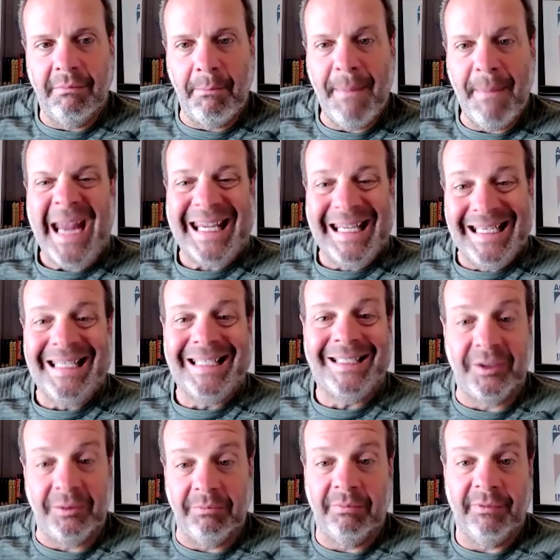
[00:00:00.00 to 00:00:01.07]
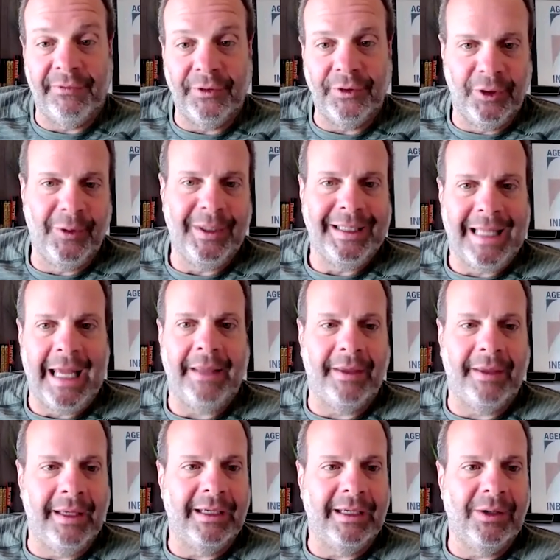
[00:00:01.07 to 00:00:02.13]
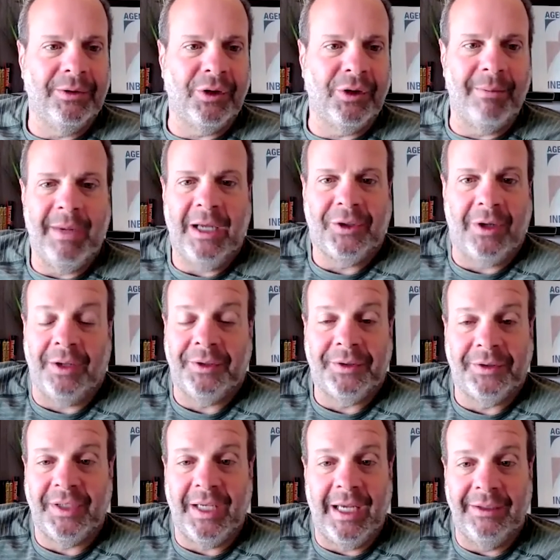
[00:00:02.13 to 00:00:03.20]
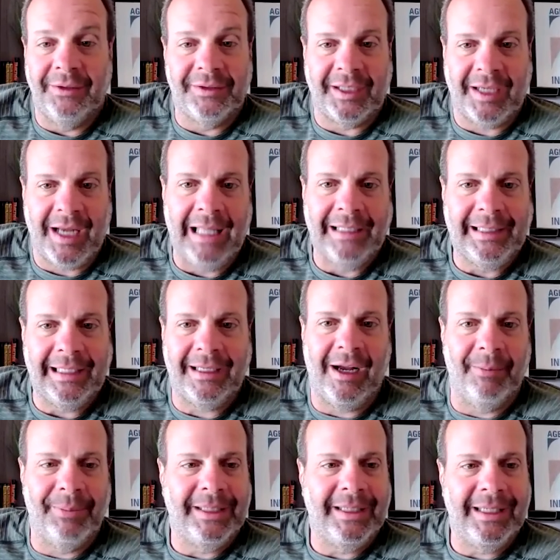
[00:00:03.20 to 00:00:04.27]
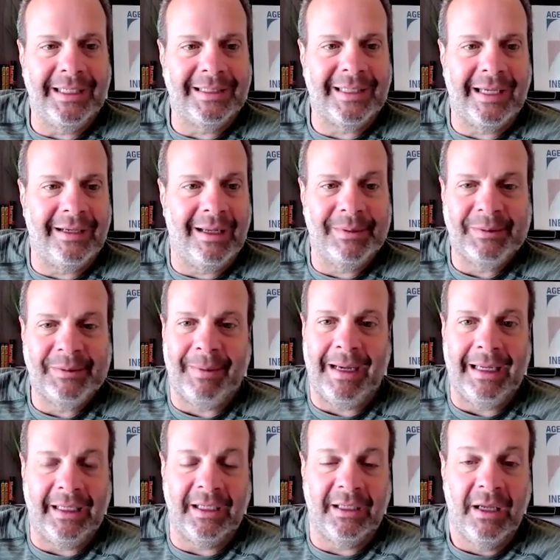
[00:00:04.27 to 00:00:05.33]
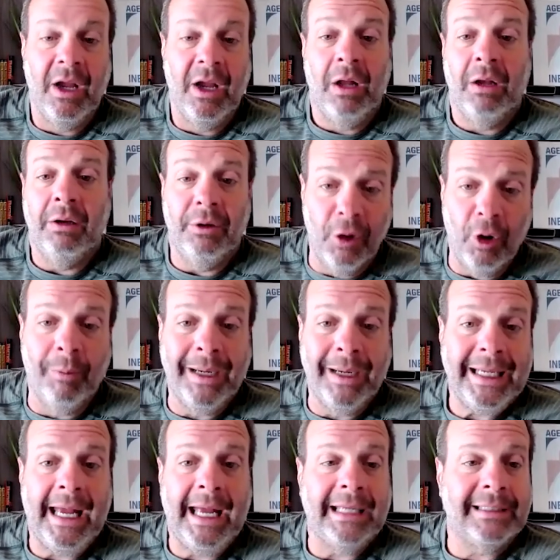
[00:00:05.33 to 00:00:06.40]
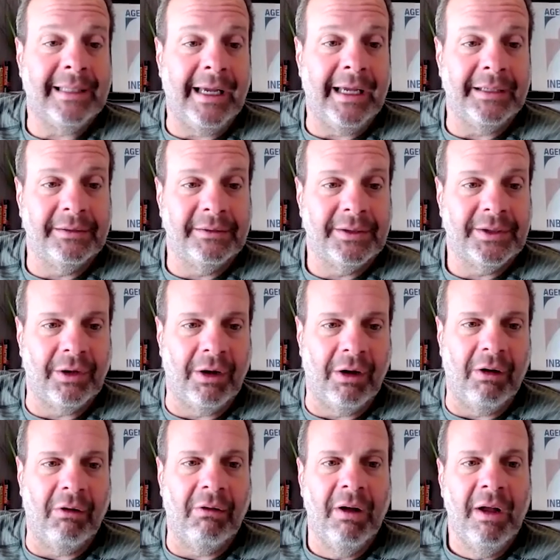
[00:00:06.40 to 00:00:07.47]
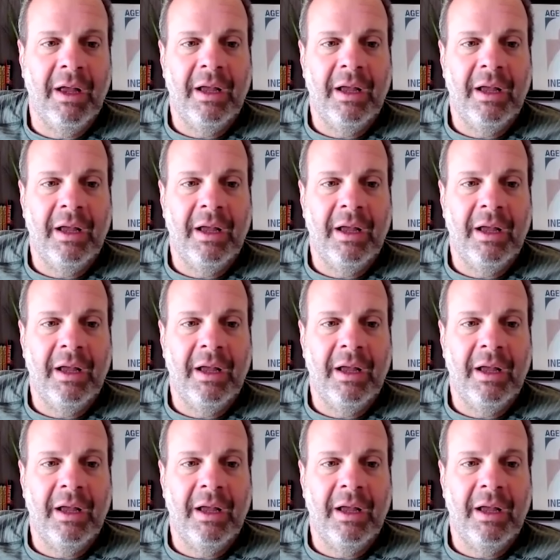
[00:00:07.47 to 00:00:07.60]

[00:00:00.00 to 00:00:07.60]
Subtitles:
mechanism for doing that thing. Dharmesh also said there's a content company inside HubSpot. Like, nobody has that. So,